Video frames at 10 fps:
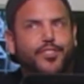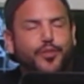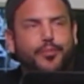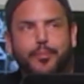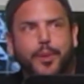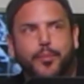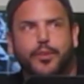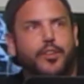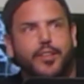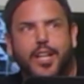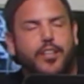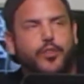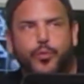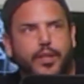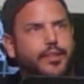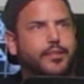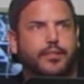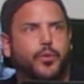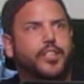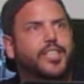You've met people that are not gonna
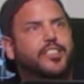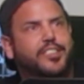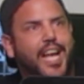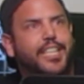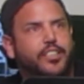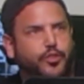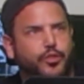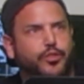run. We're gonna challenge